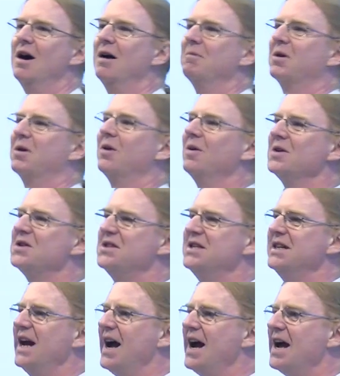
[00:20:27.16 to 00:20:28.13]
Kernel
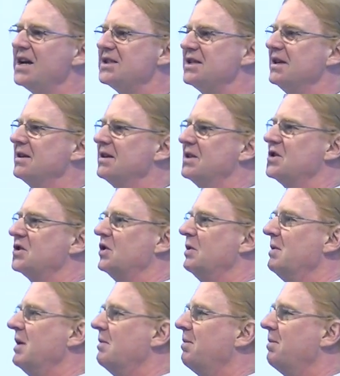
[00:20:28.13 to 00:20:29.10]
CI is a
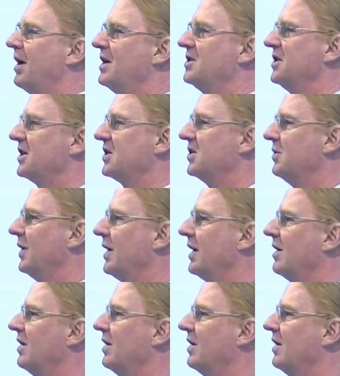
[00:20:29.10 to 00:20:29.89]
distributed project doing a